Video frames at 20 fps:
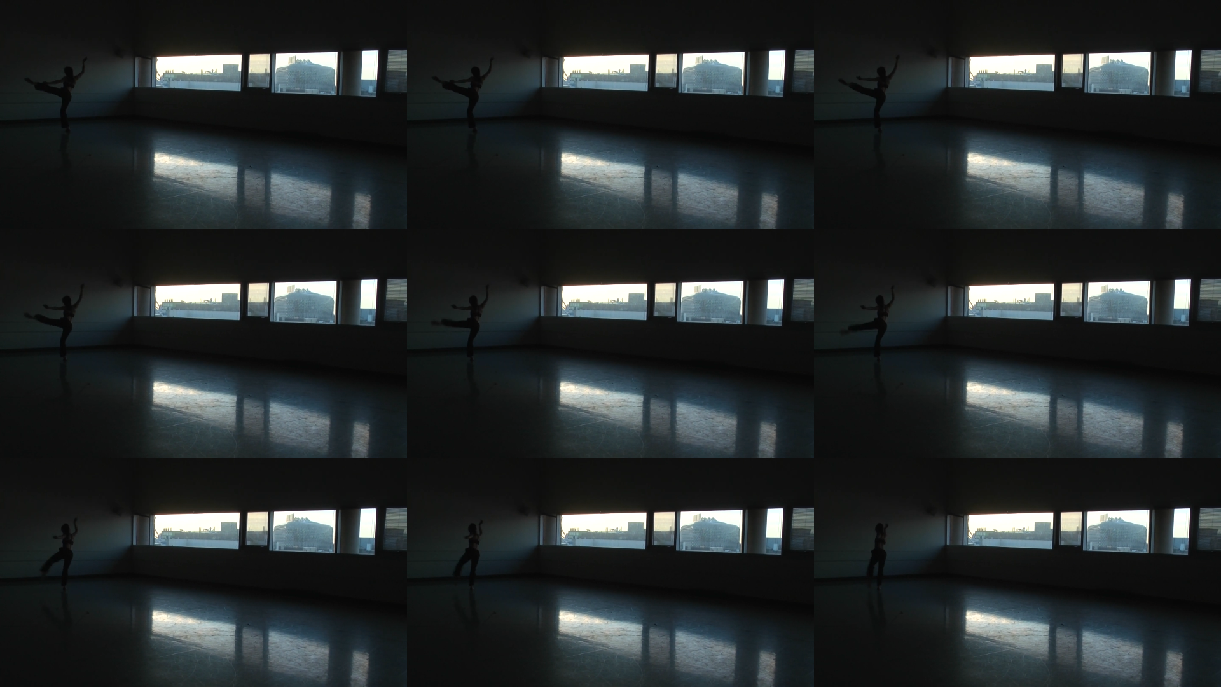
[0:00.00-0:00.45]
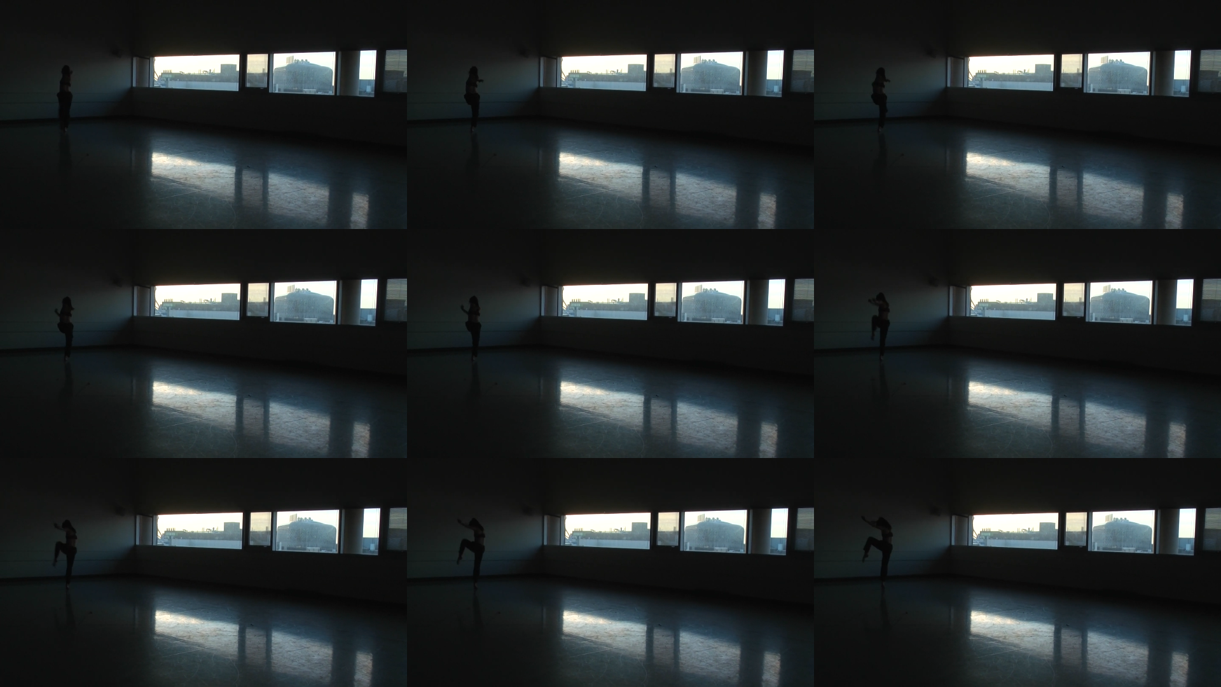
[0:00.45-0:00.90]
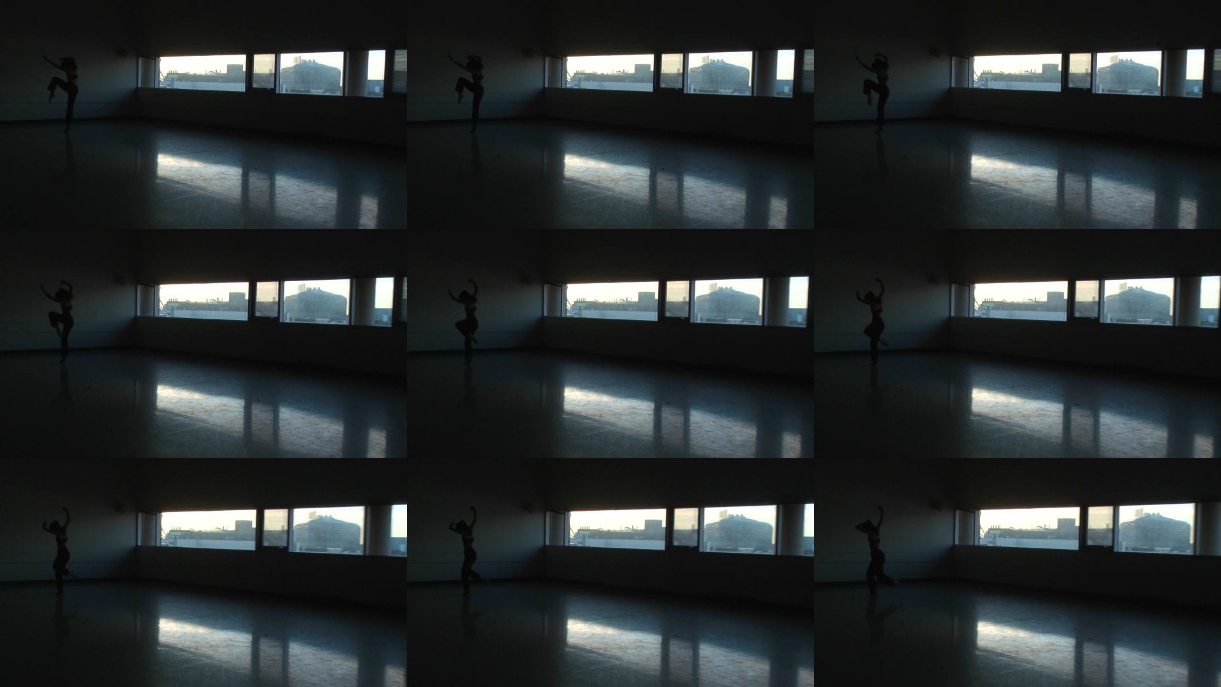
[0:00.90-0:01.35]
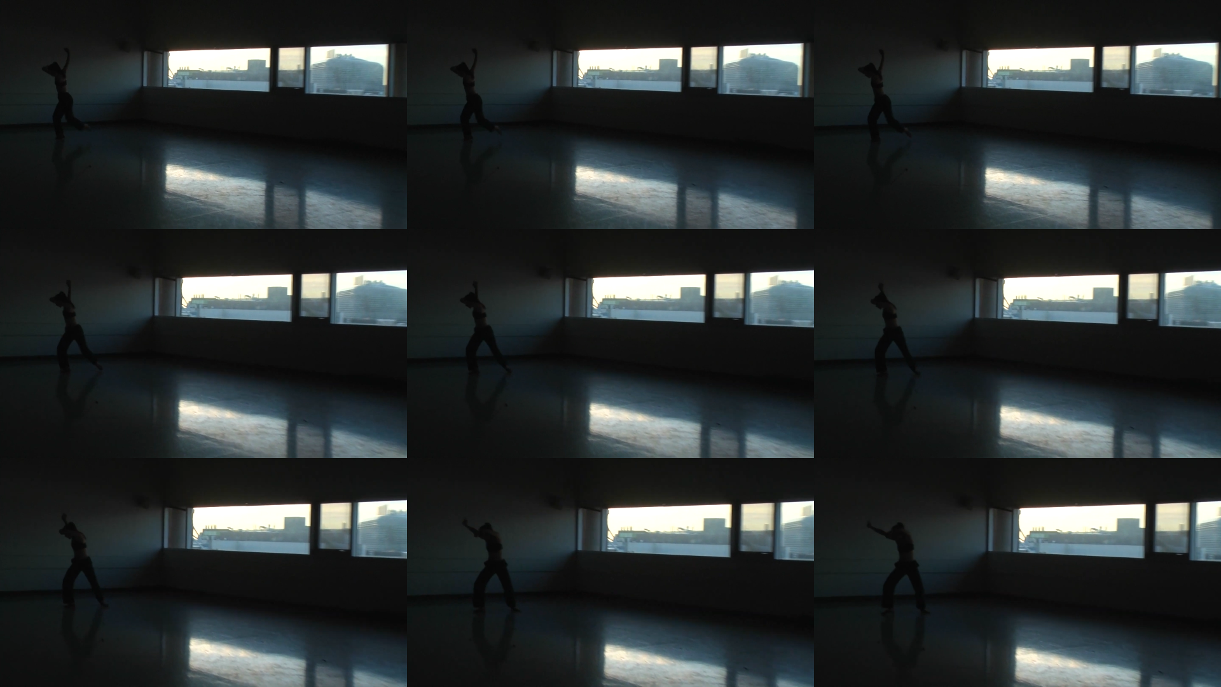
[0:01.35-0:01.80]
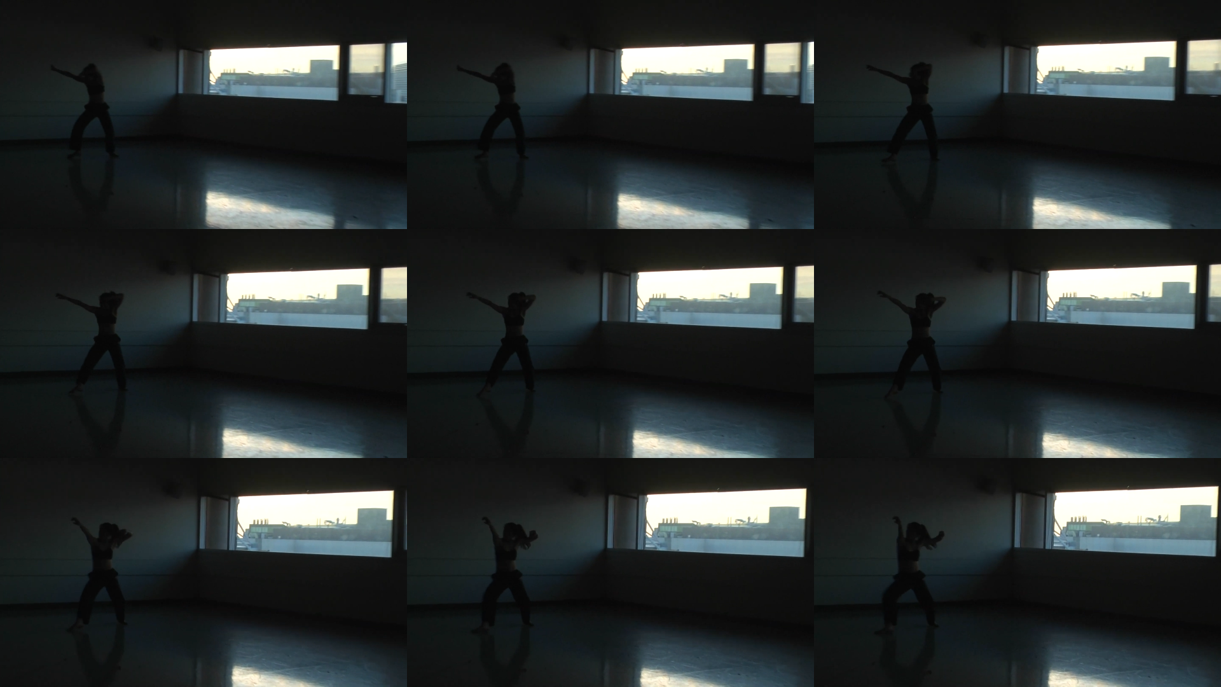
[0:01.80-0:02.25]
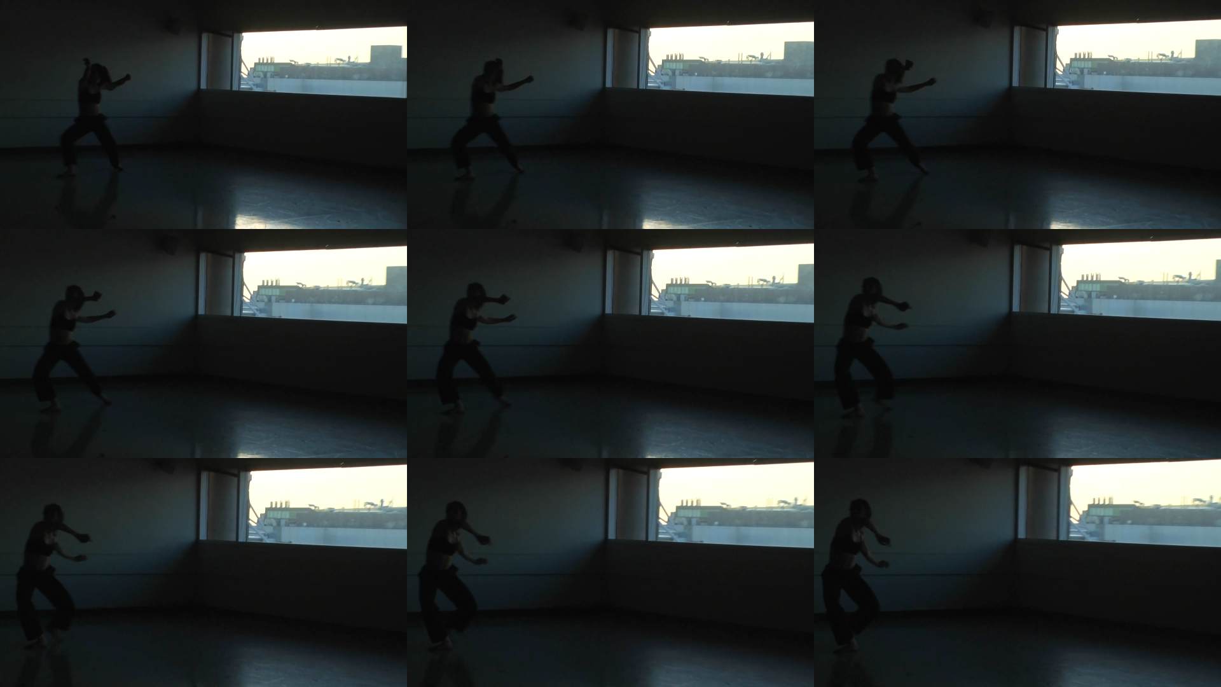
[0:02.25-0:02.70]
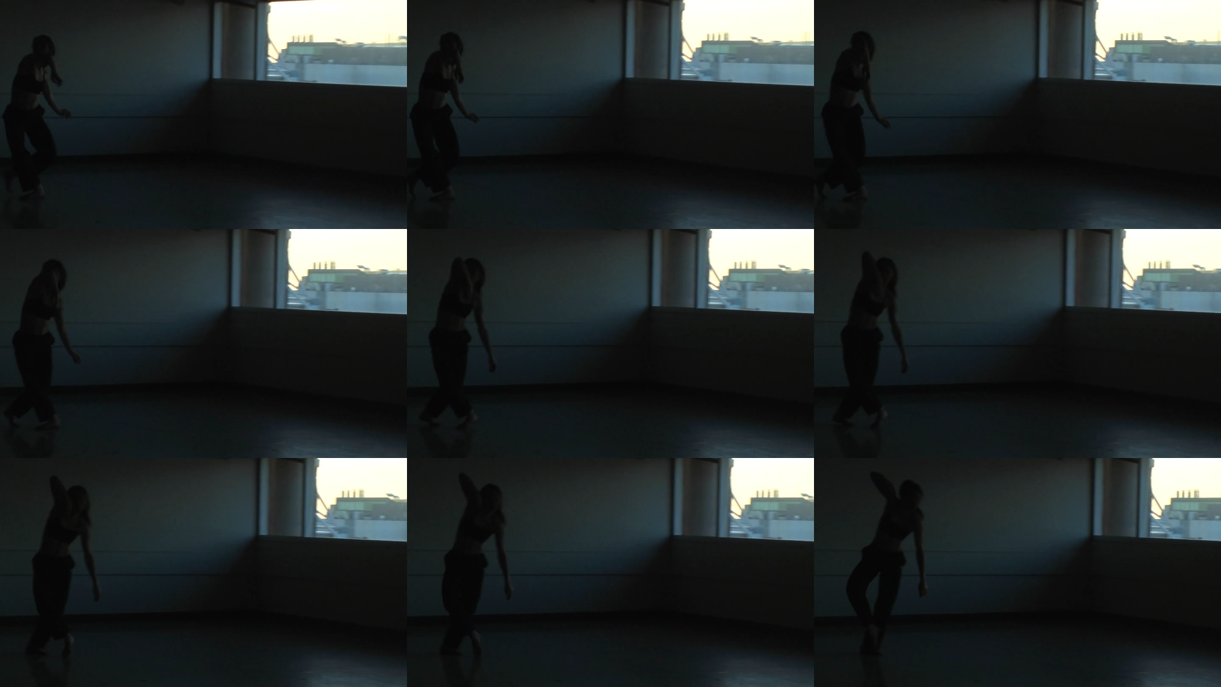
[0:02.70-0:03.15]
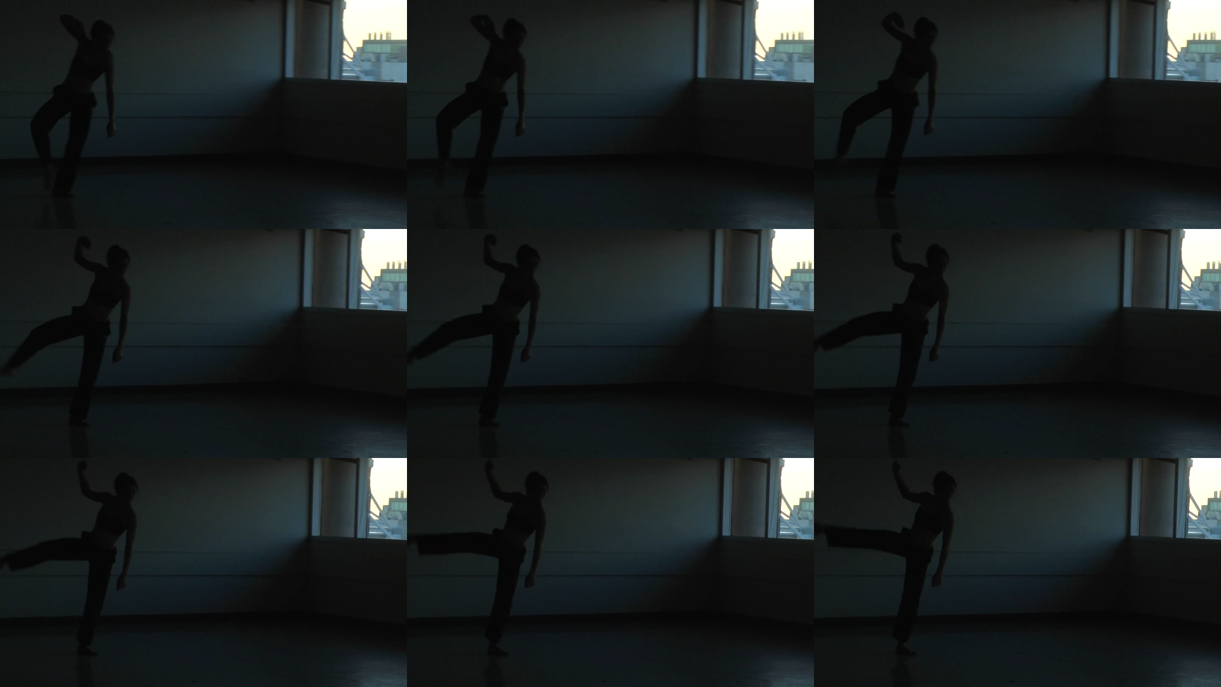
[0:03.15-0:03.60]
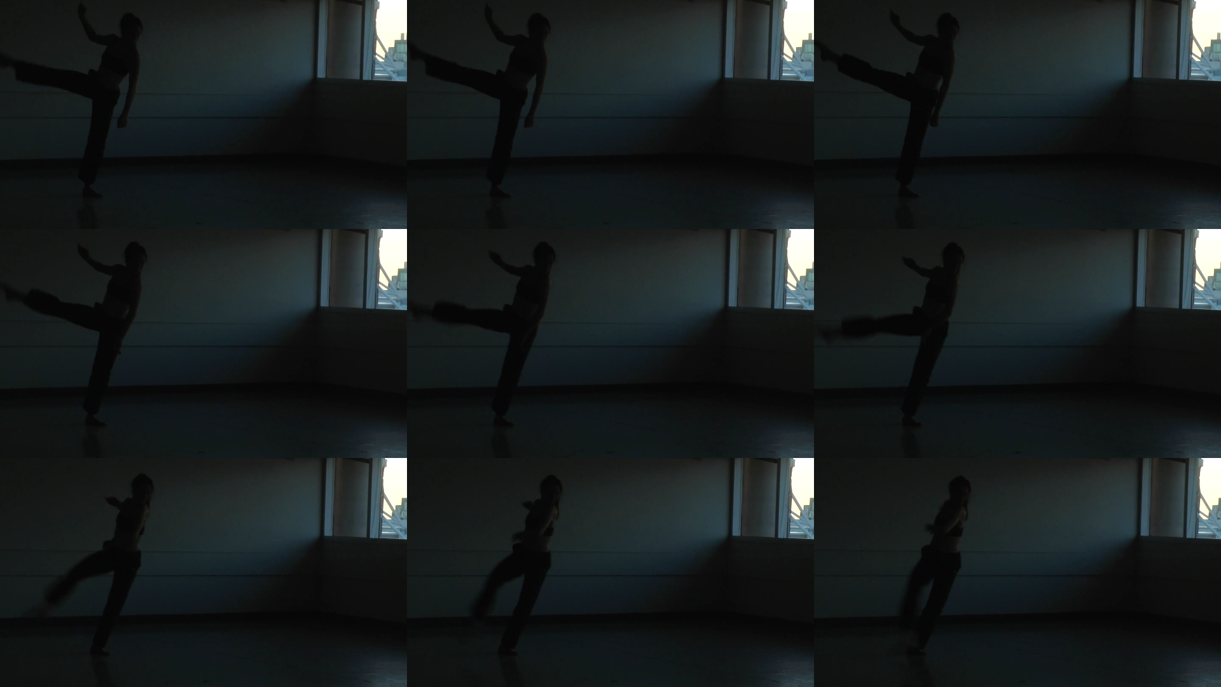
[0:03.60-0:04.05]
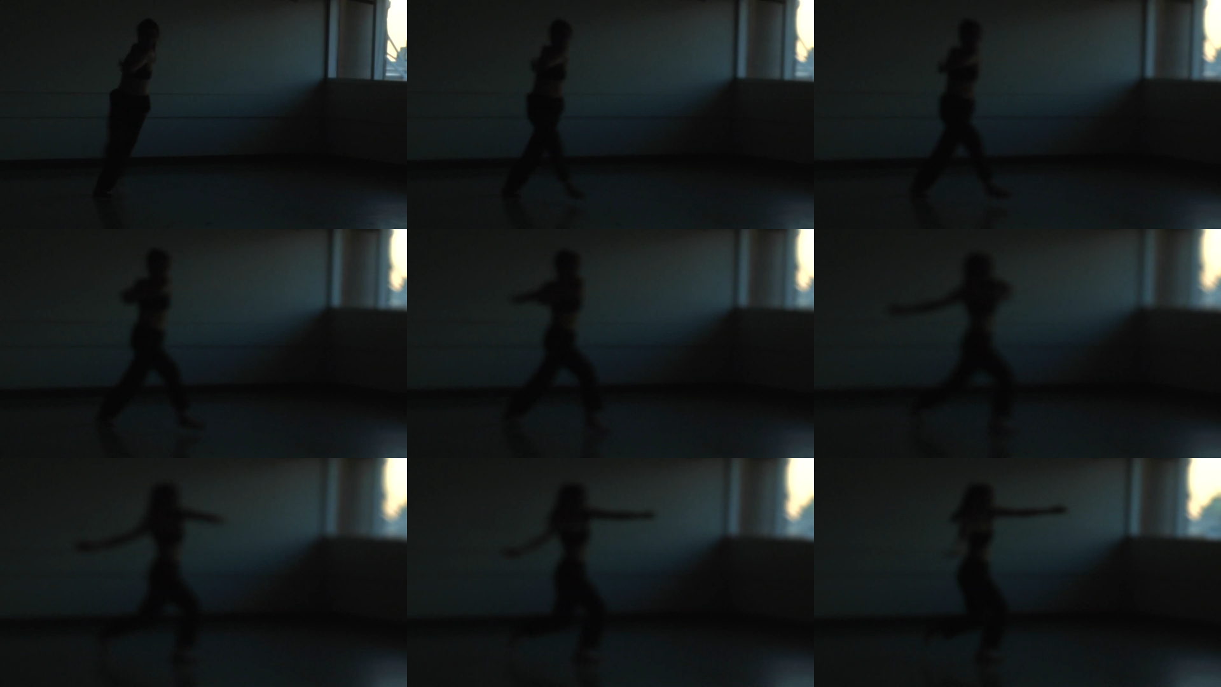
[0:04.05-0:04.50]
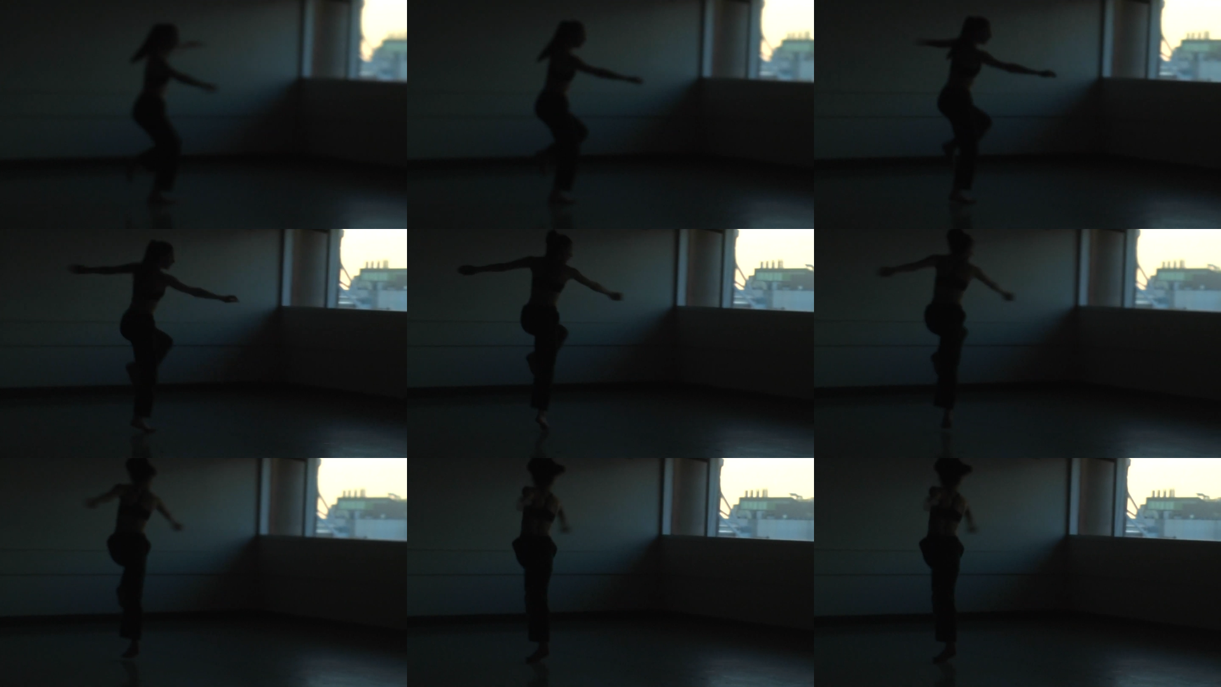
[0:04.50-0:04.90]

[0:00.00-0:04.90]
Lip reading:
(no speaker visible)